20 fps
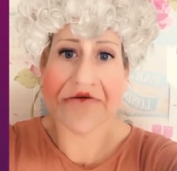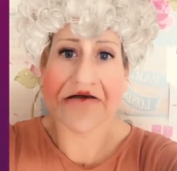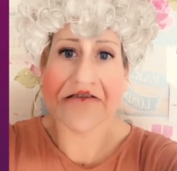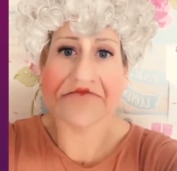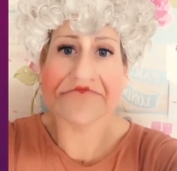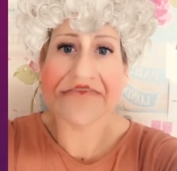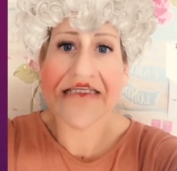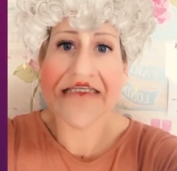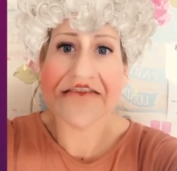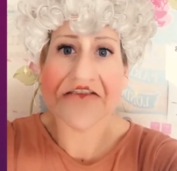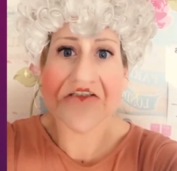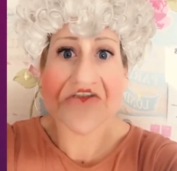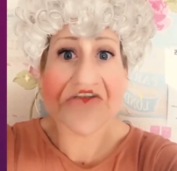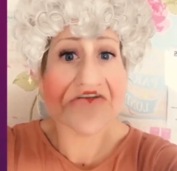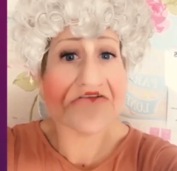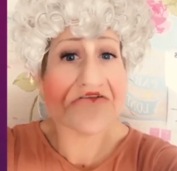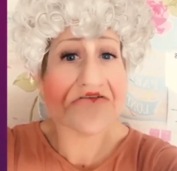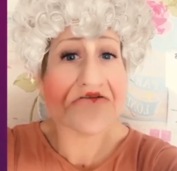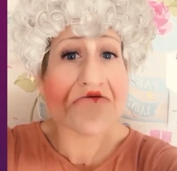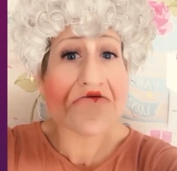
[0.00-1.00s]
And then as
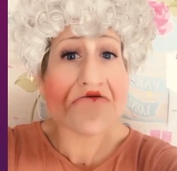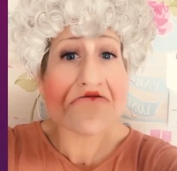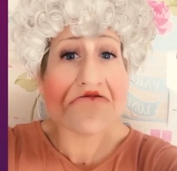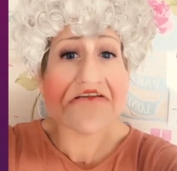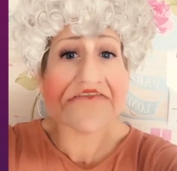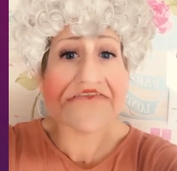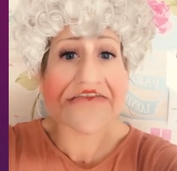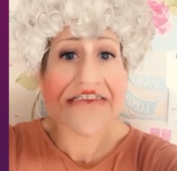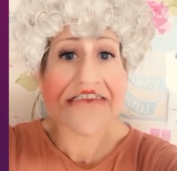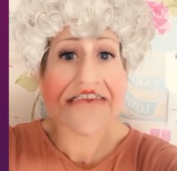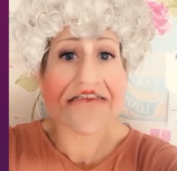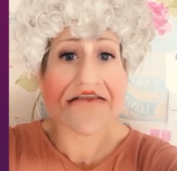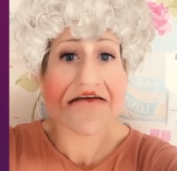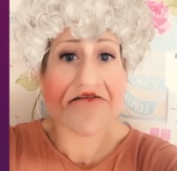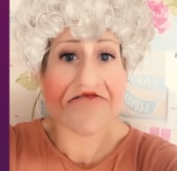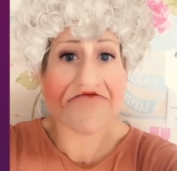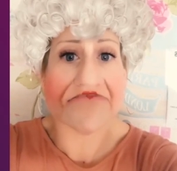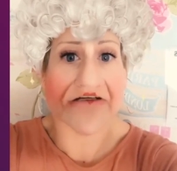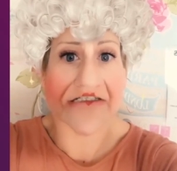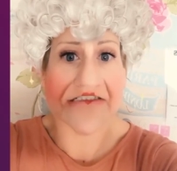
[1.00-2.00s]
soon as all of this is
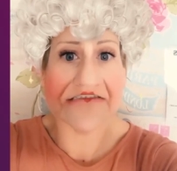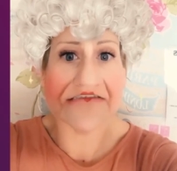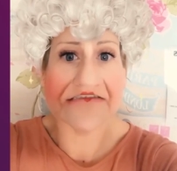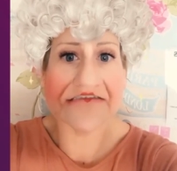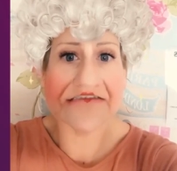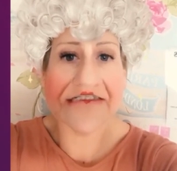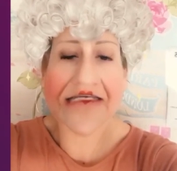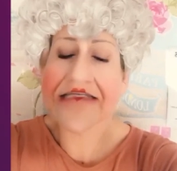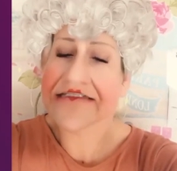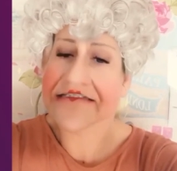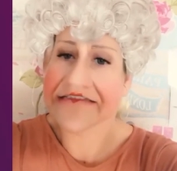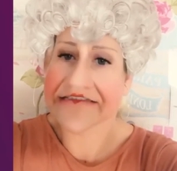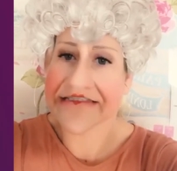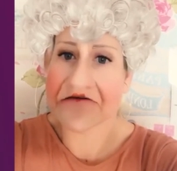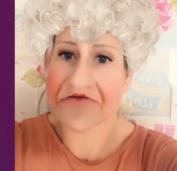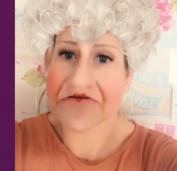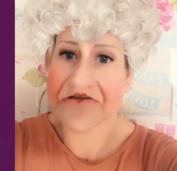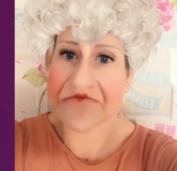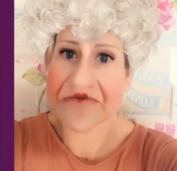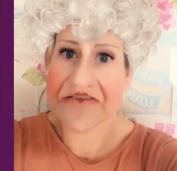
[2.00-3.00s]
over, get
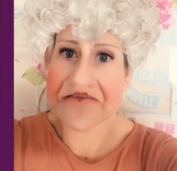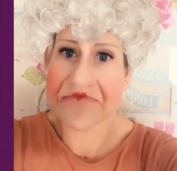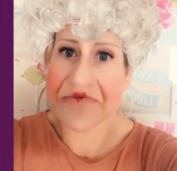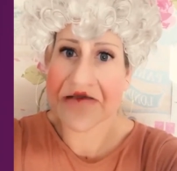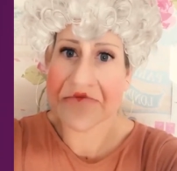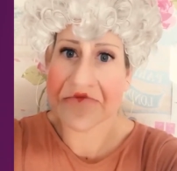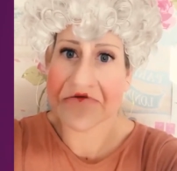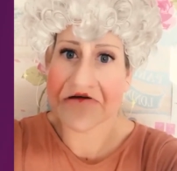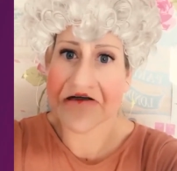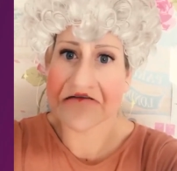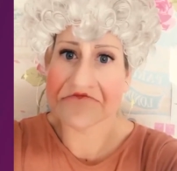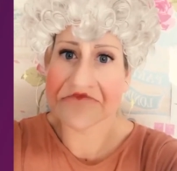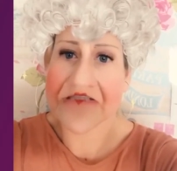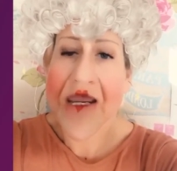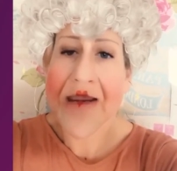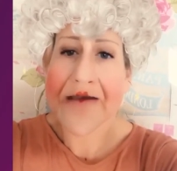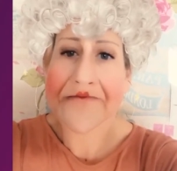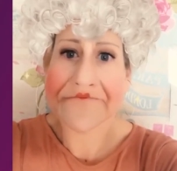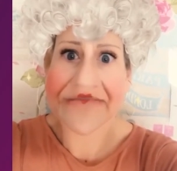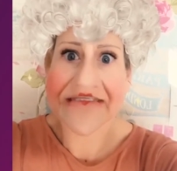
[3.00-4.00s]
all those bits of paper out
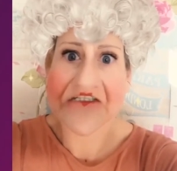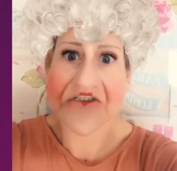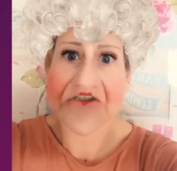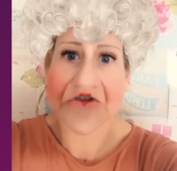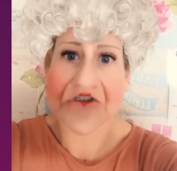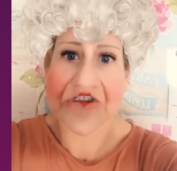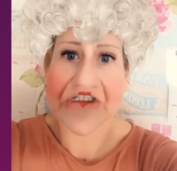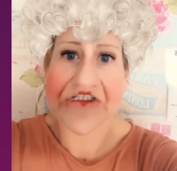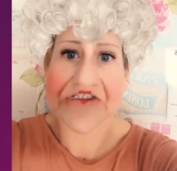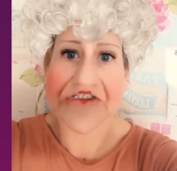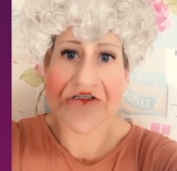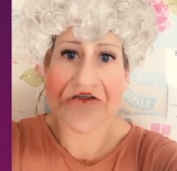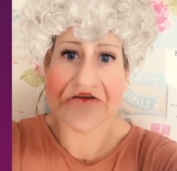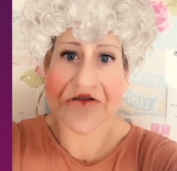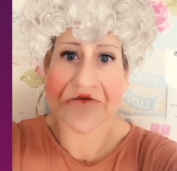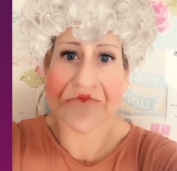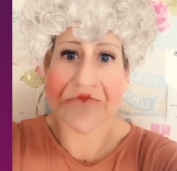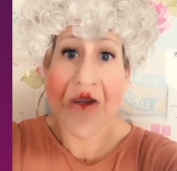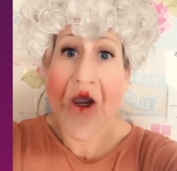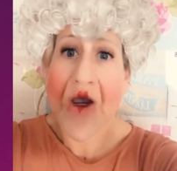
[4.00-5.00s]
and make sure you do
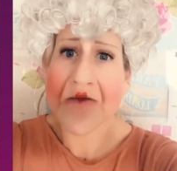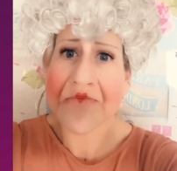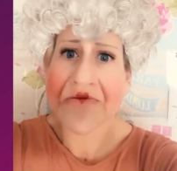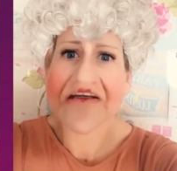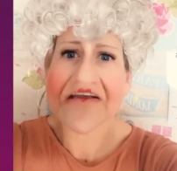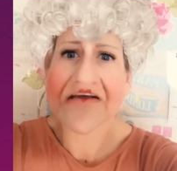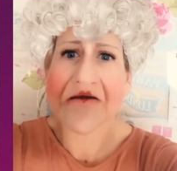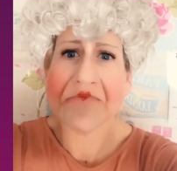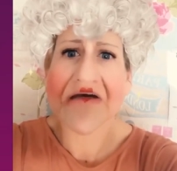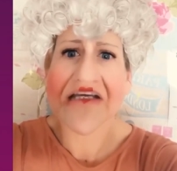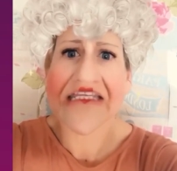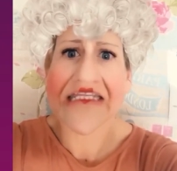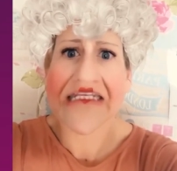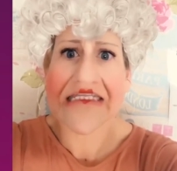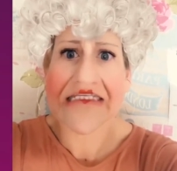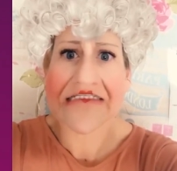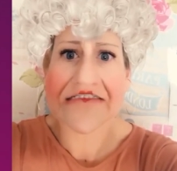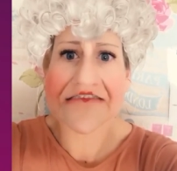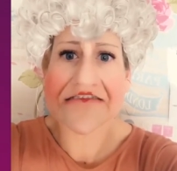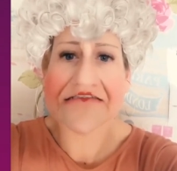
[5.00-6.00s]
them. A bit like a bucket
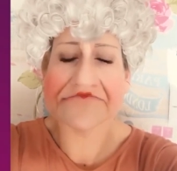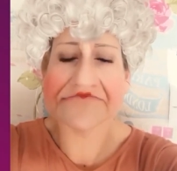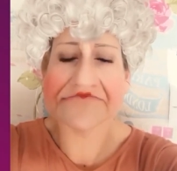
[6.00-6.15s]
list.